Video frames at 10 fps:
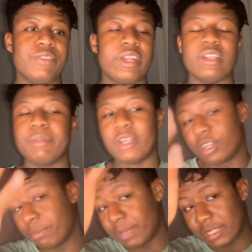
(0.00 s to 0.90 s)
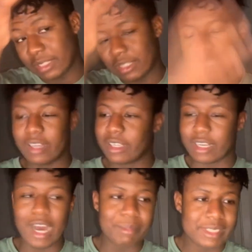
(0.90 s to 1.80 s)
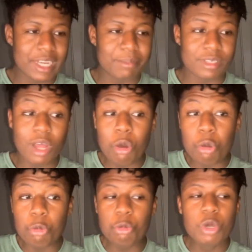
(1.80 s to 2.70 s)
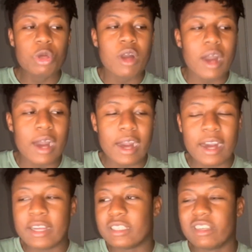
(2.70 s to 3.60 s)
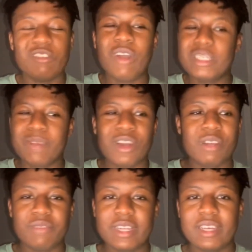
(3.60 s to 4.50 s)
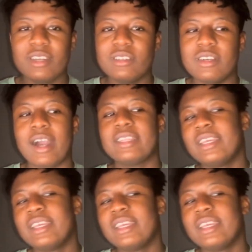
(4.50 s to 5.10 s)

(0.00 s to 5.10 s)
Let me know your opinions in the comments down below. Watch my other video. I